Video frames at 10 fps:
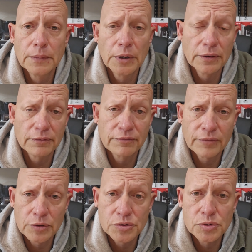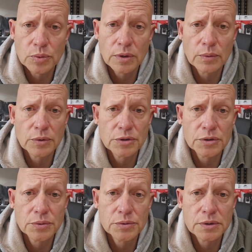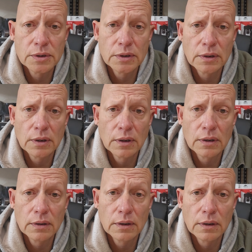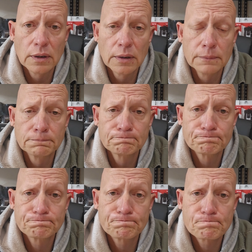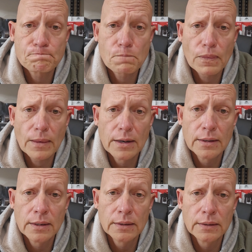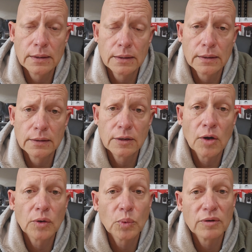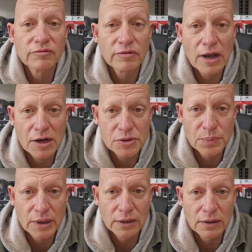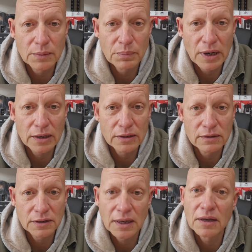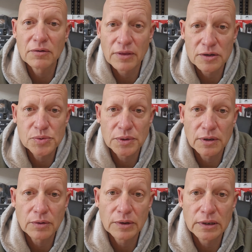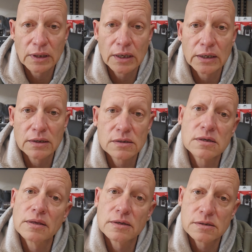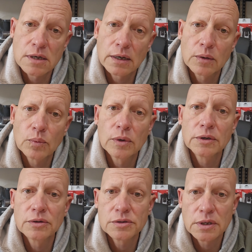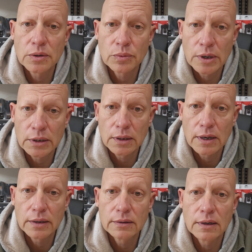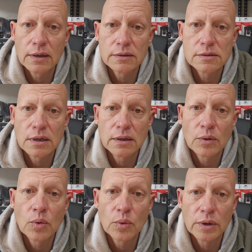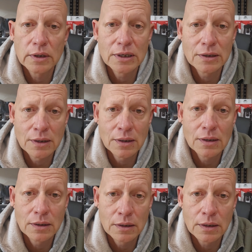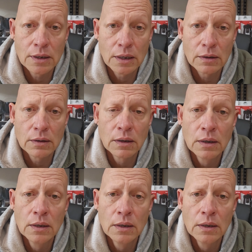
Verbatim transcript: on the first one, I was using a... Uh, a uh, Caldwell flashbang impact indicator. That's what the green light is. On the second one, you'll see a red light. That is a Hornady hit indicator.